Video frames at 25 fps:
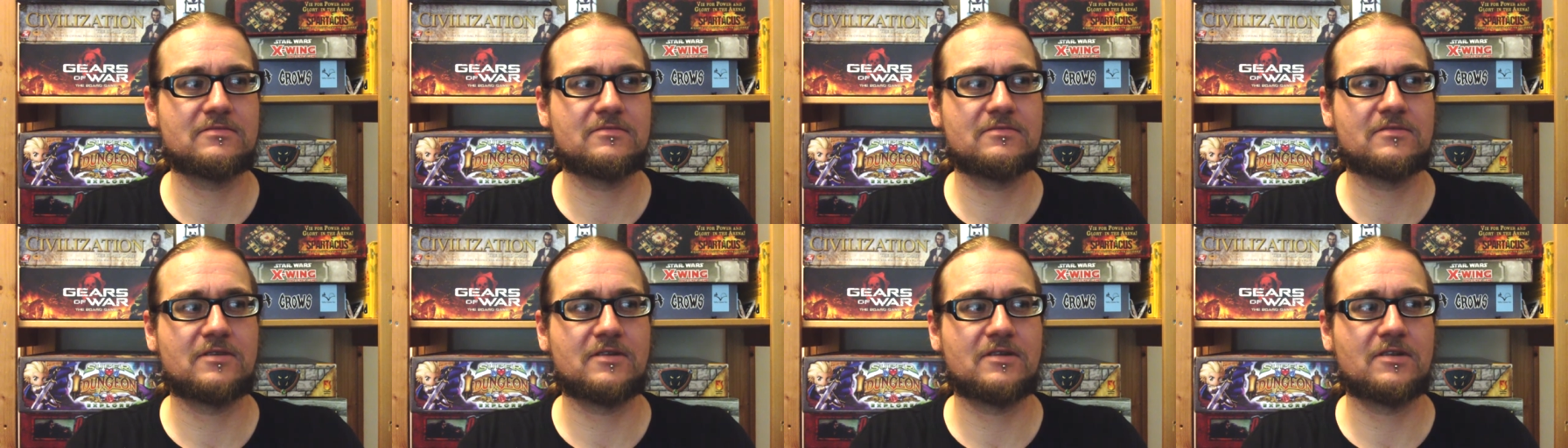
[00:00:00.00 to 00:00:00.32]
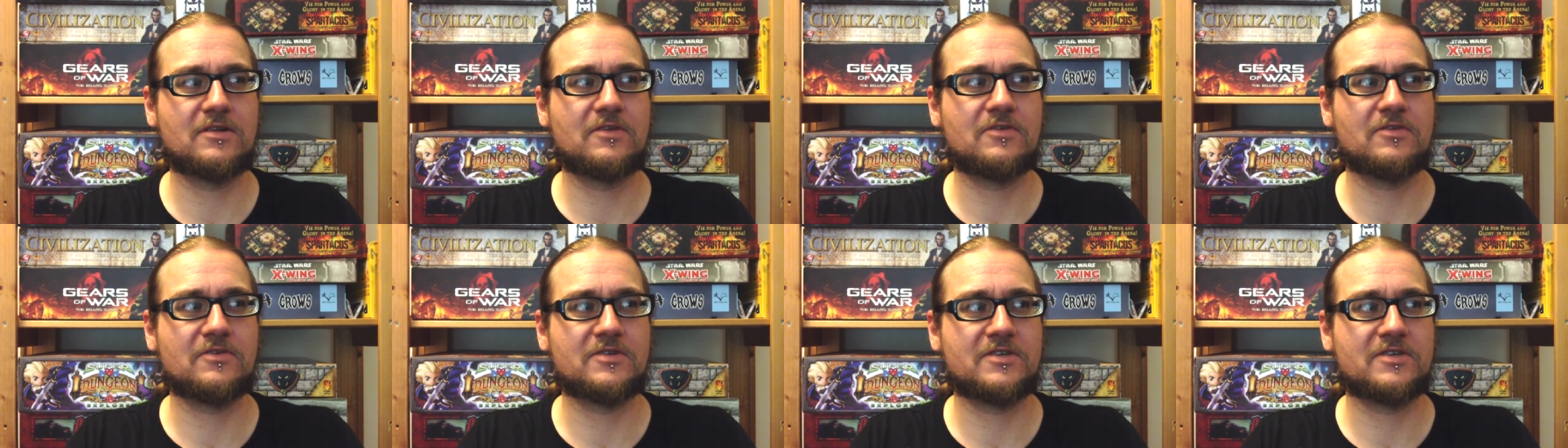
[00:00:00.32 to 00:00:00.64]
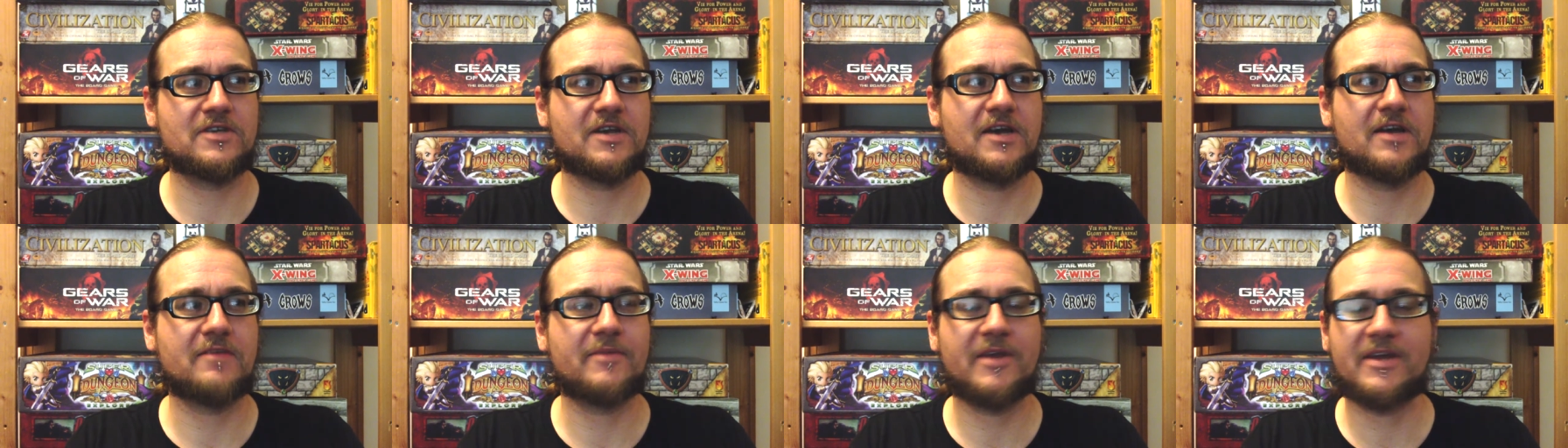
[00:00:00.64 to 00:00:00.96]
a long
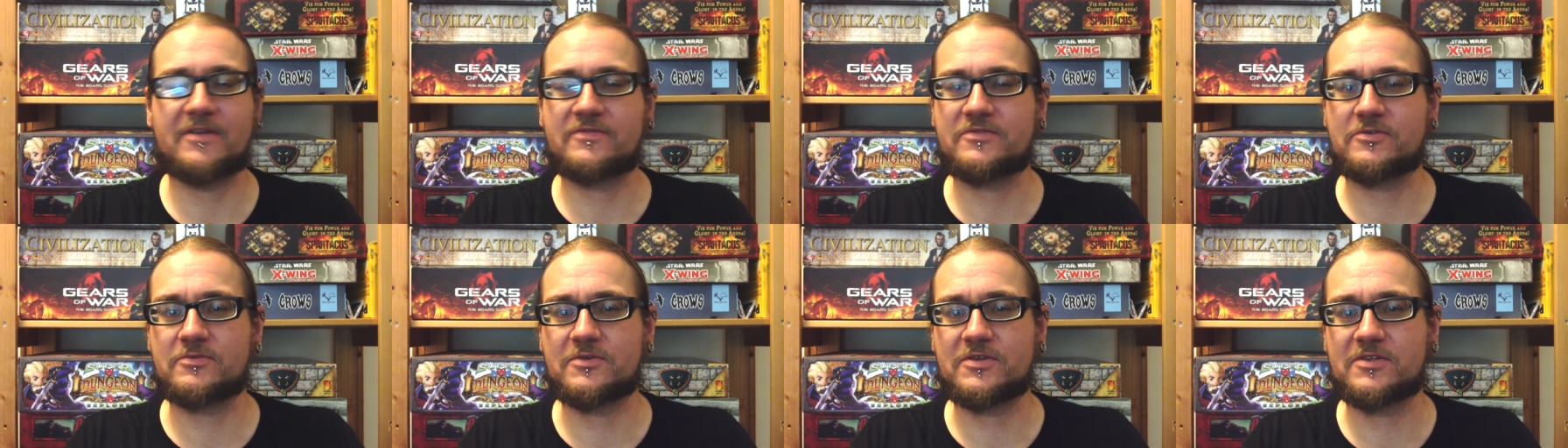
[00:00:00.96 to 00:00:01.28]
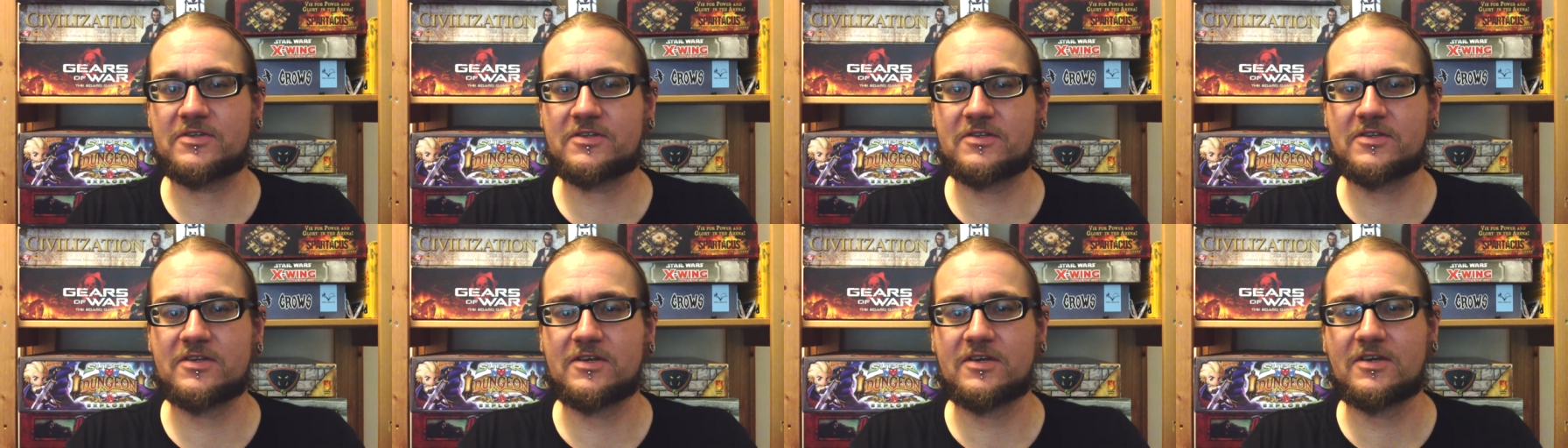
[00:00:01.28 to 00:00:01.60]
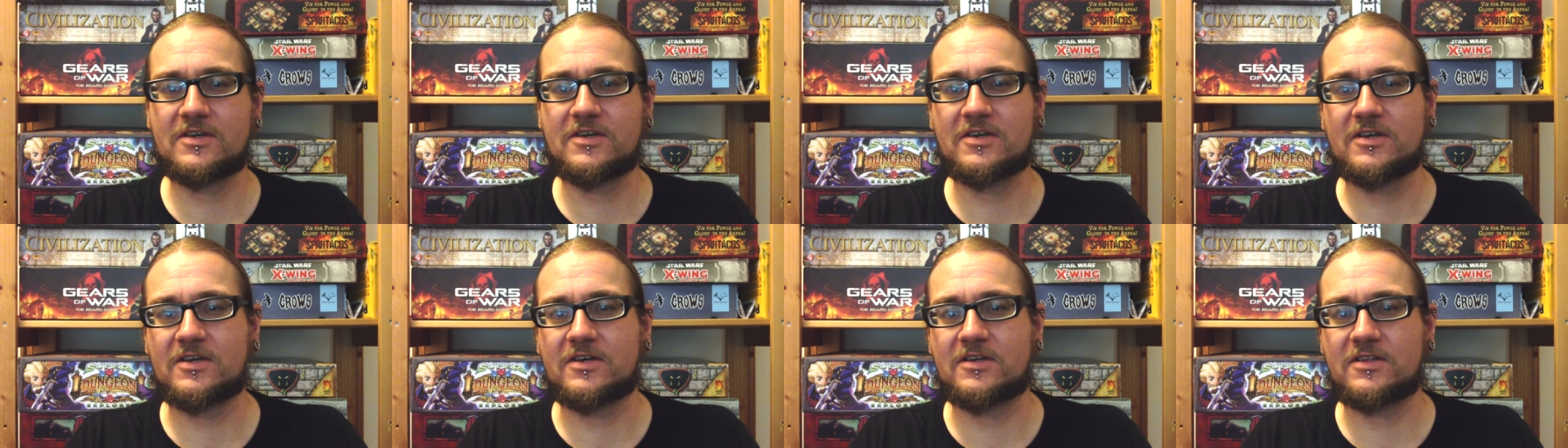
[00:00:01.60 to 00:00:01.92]
time afterwards
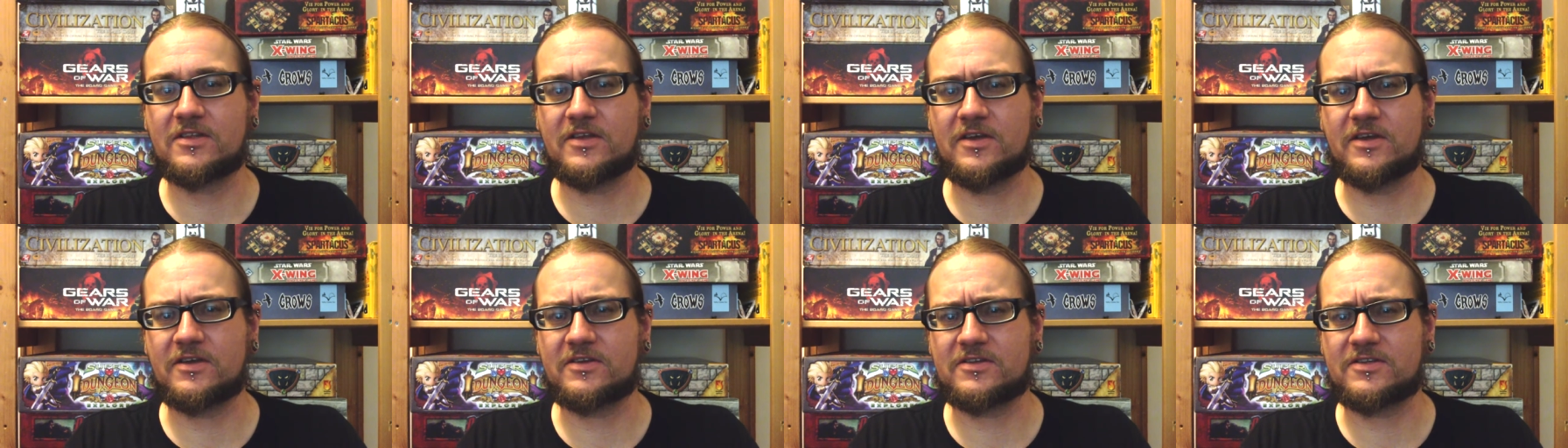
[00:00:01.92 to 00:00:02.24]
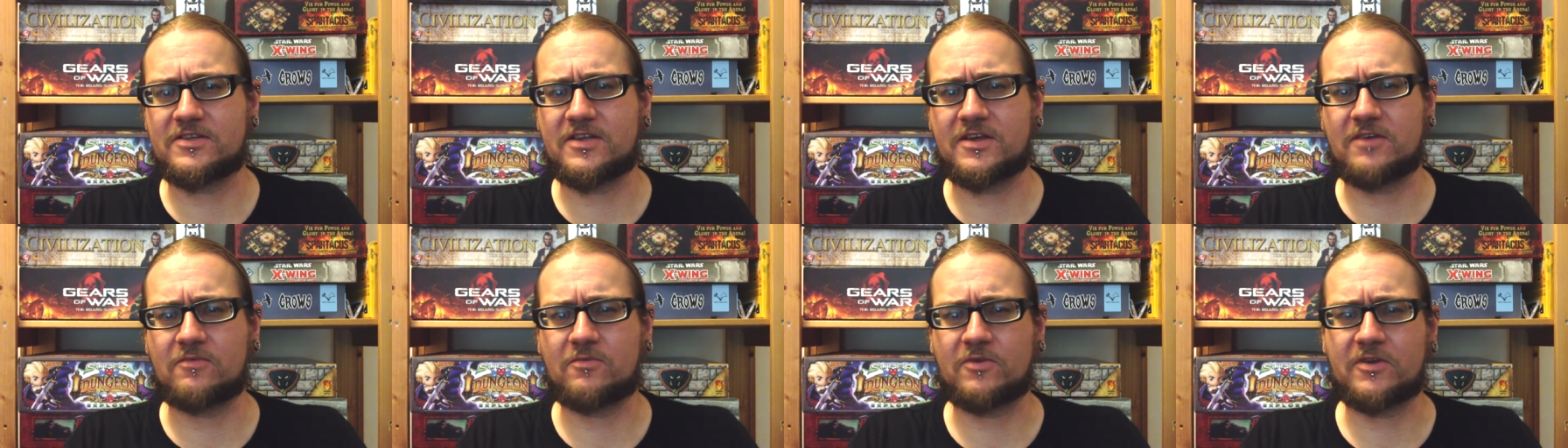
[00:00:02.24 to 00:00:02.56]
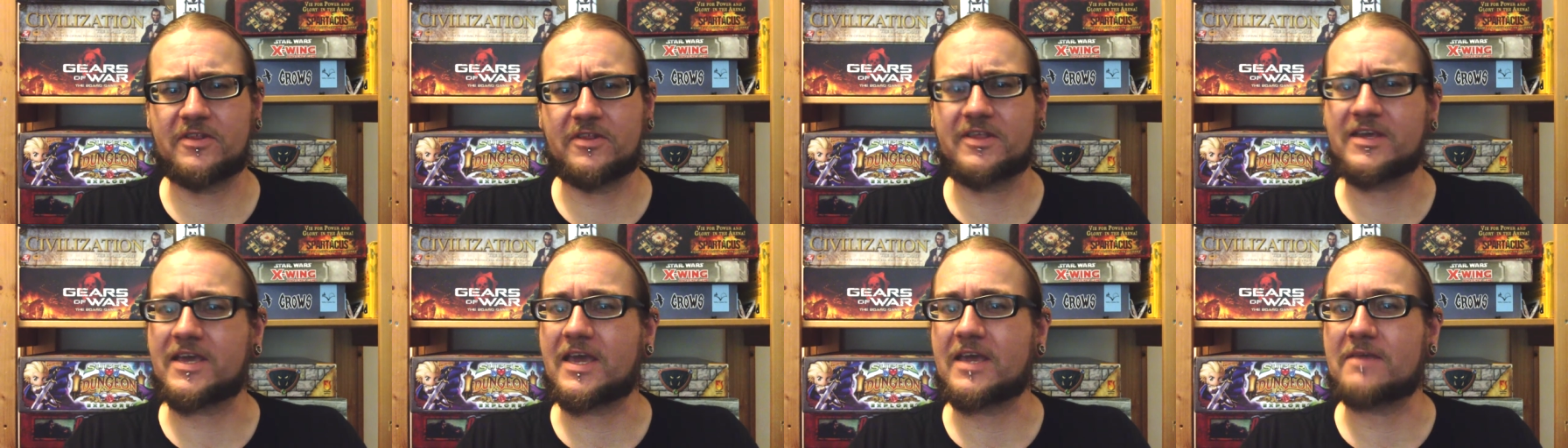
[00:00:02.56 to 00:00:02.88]
that uh, one
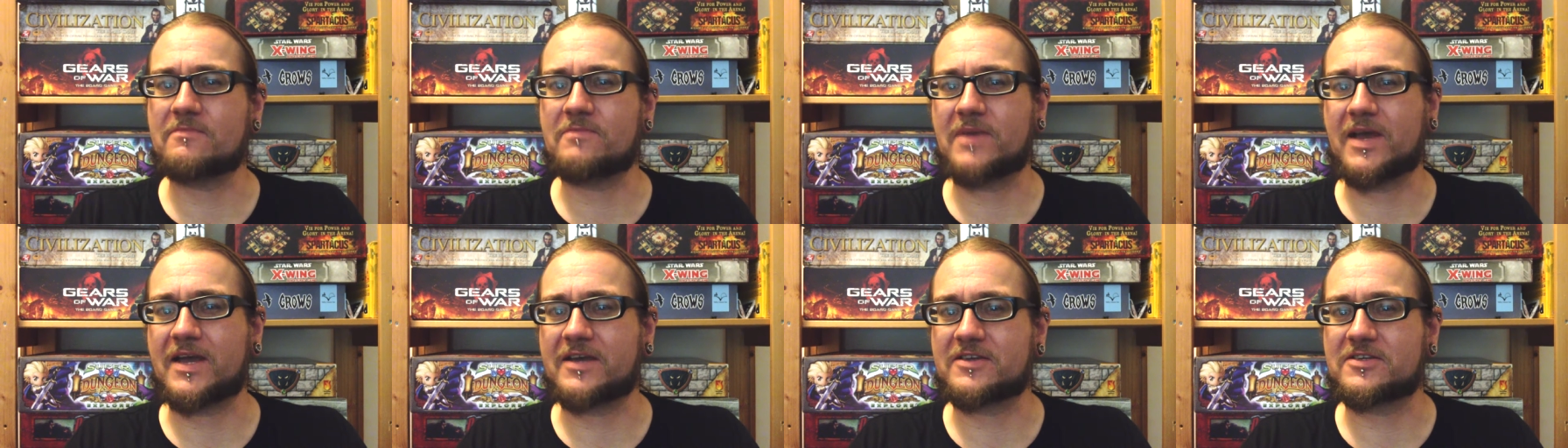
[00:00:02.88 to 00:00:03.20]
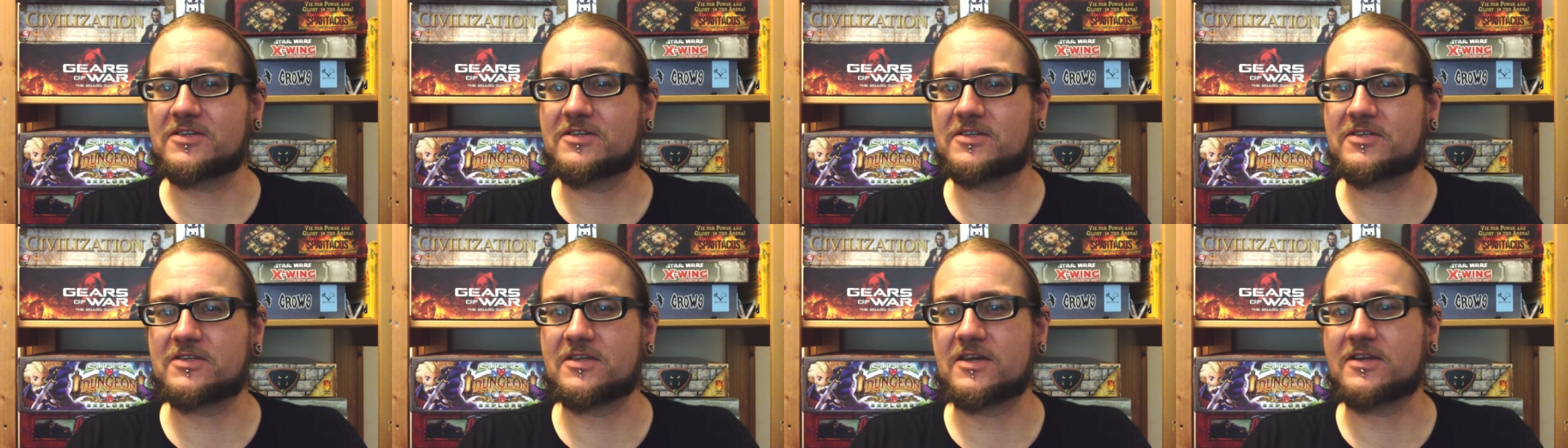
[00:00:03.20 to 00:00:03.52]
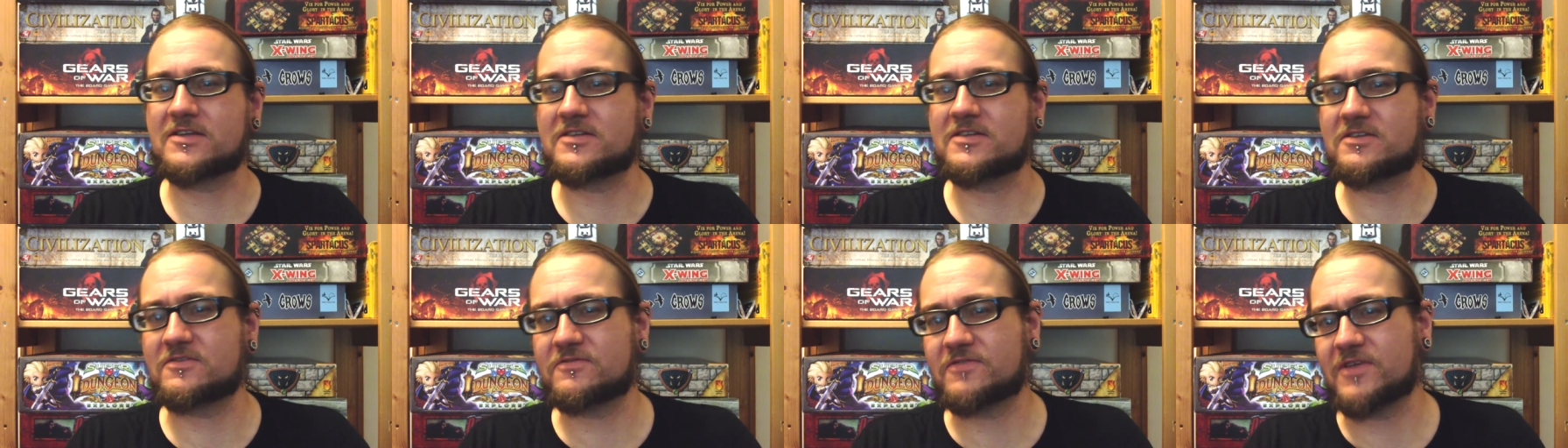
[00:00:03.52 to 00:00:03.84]
of the game bags had
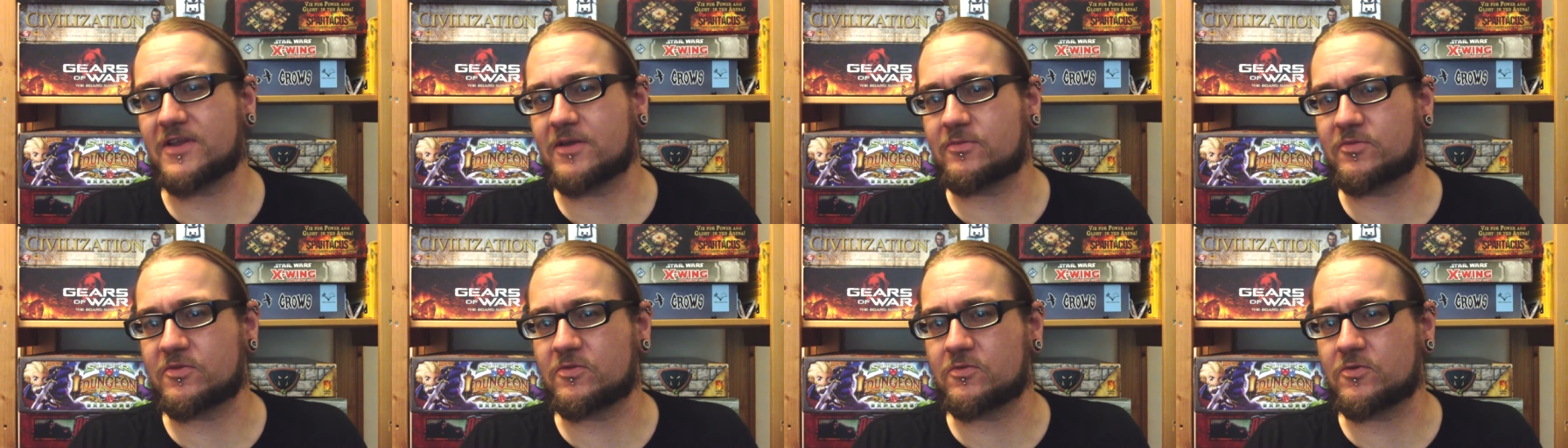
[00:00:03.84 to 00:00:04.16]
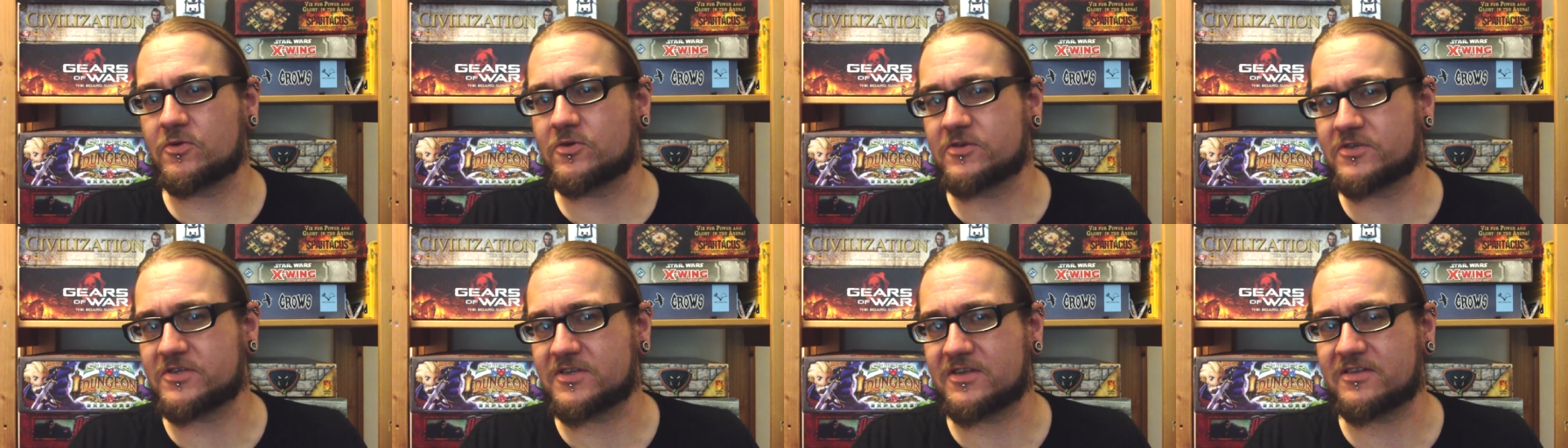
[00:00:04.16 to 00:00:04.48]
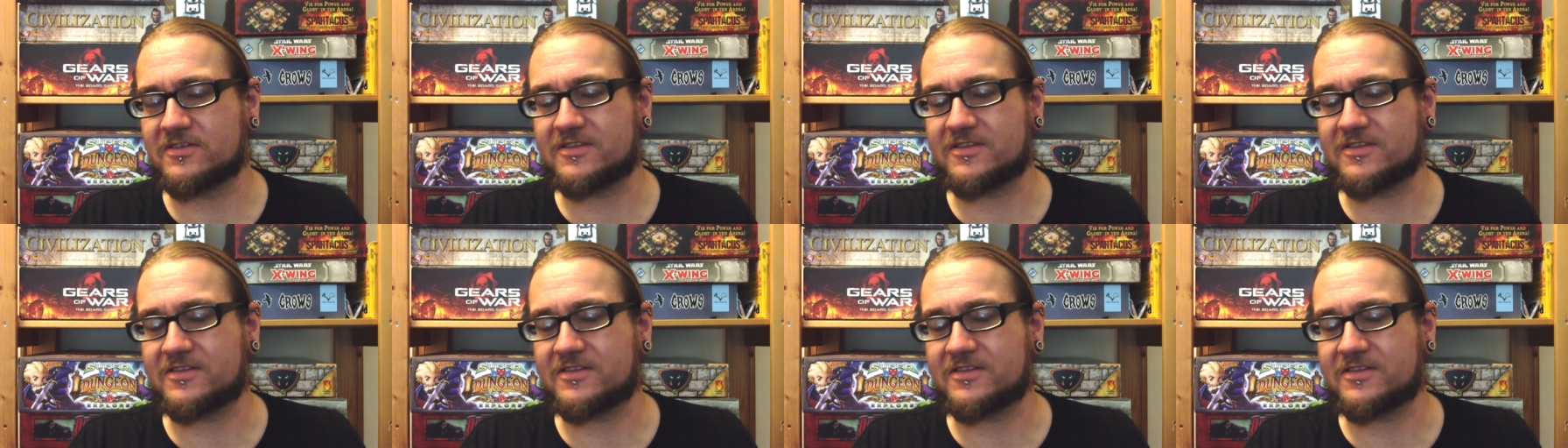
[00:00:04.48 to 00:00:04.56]
started to fill up with water.